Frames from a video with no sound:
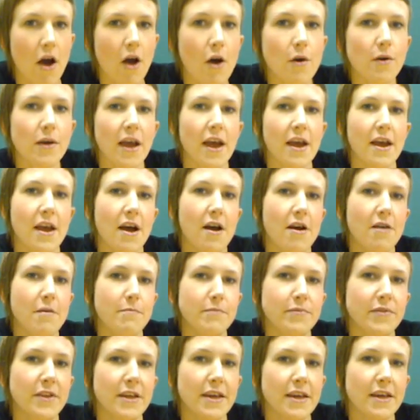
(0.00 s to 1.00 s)
Okay,
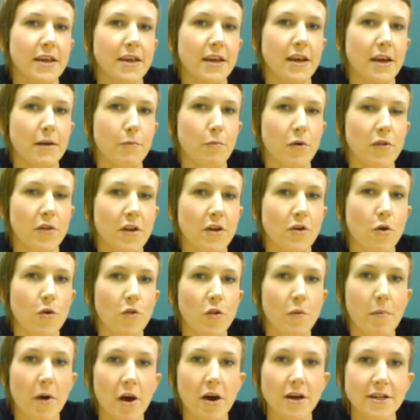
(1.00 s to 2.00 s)
I'm what they call
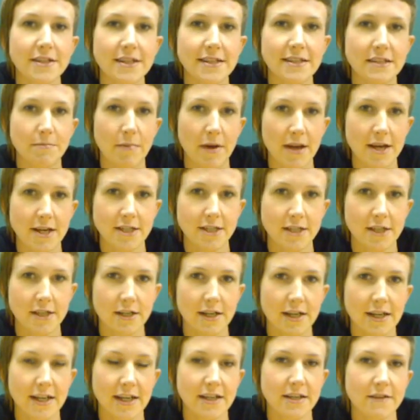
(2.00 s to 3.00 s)
the participation
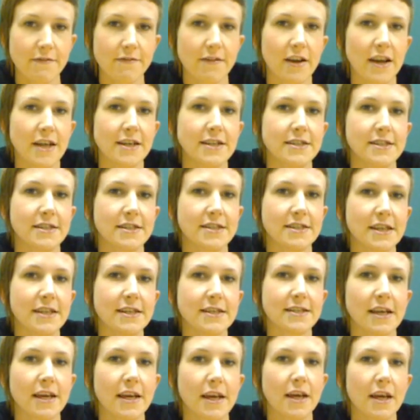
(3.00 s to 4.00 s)
lead for Leicester
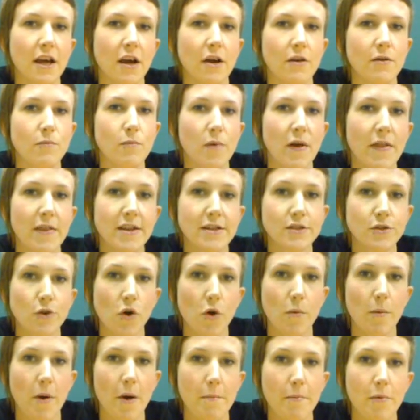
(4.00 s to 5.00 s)
City, and when they
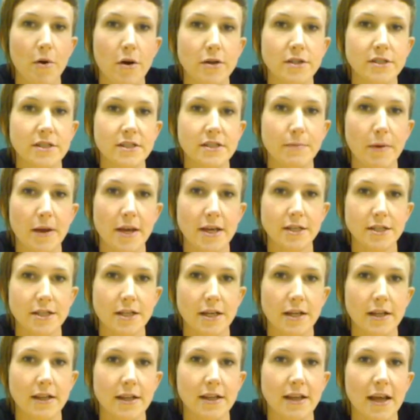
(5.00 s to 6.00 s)
talk about
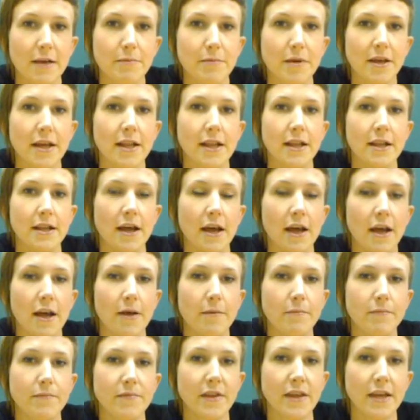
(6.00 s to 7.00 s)
participation, they mean
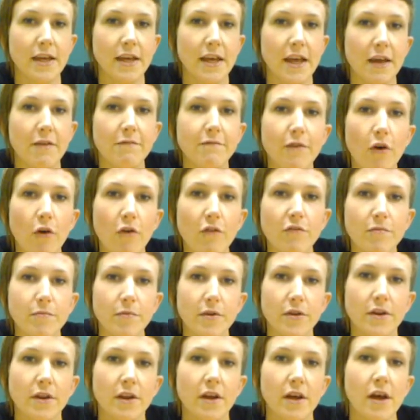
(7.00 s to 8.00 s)
the
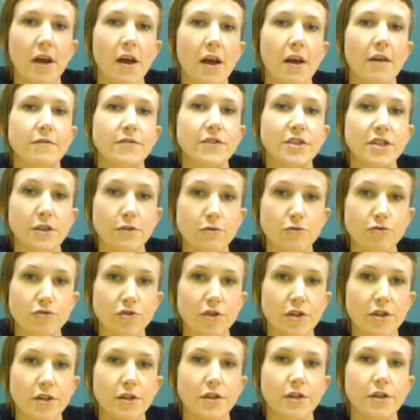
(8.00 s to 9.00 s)
involvement of
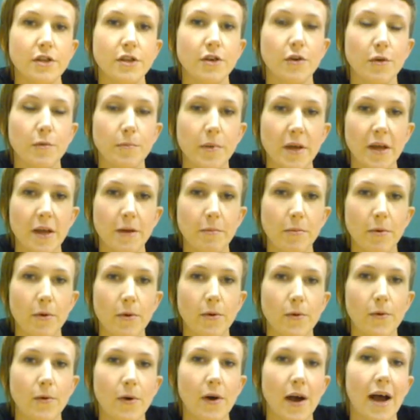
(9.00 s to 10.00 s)
children, young
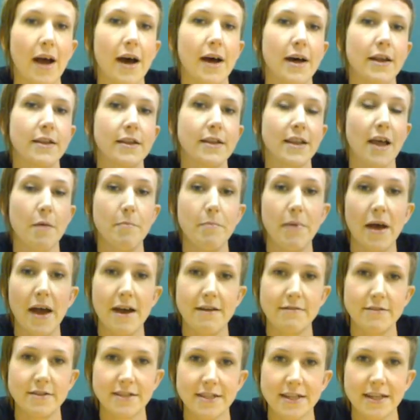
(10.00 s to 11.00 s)
people, and their
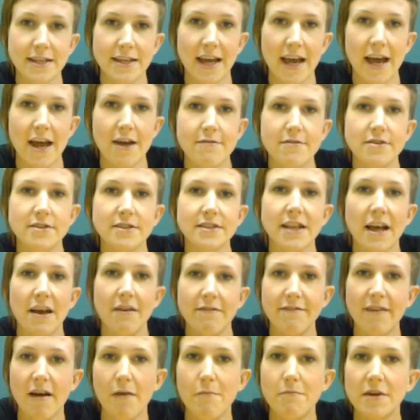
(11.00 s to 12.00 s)
parents and carers,
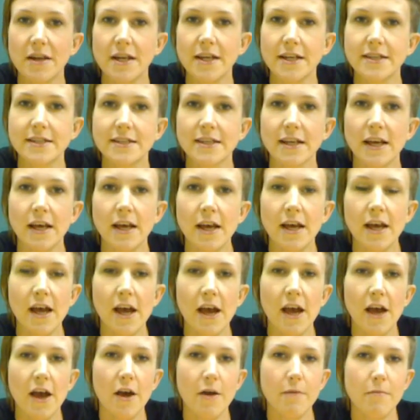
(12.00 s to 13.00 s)
their families.
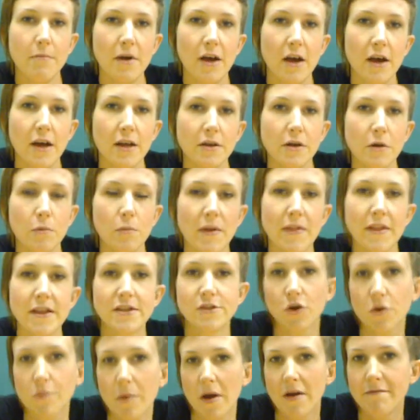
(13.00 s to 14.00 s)
And when they
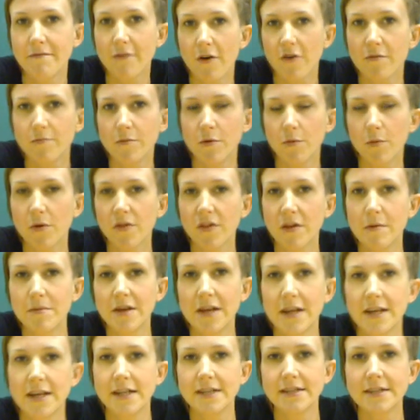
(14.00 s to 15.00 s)
talk about involvement, what they
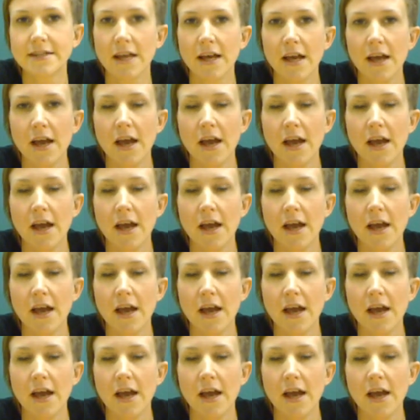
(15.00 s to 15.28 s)
mean is